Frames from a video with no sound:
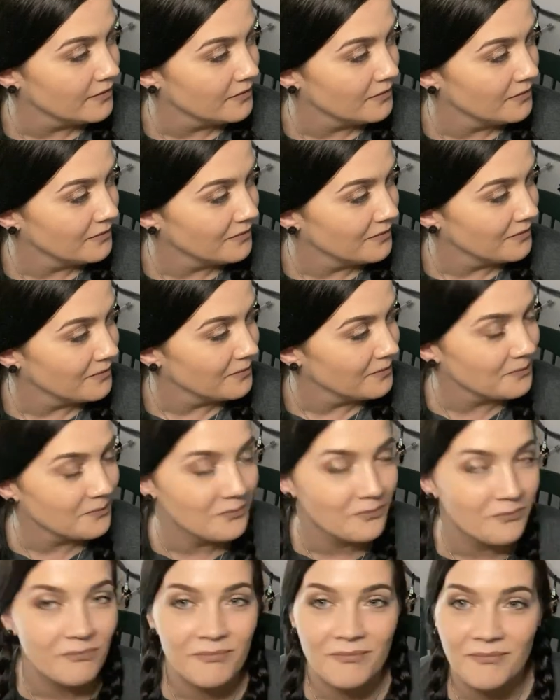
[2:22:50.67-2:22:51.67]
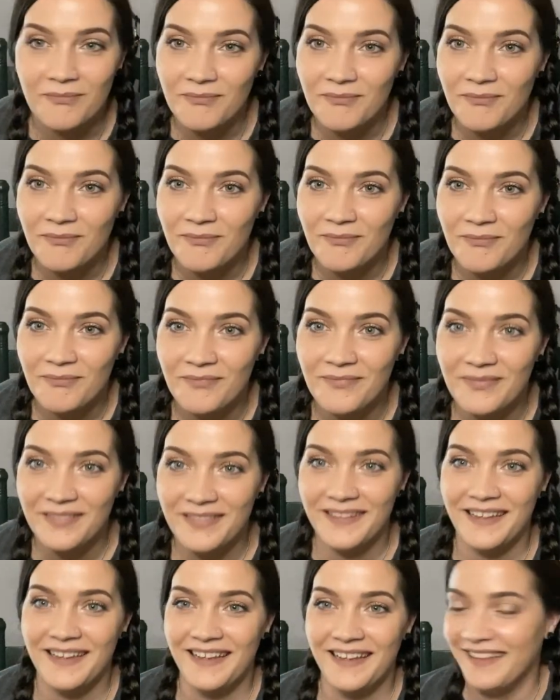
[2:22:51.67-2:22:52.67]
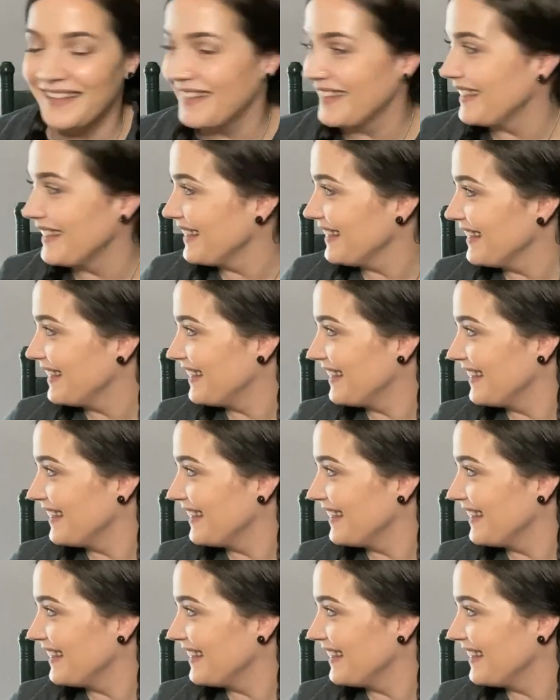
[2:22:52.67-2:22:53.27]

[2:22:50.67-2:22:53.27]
Okay, I'll go. Float it.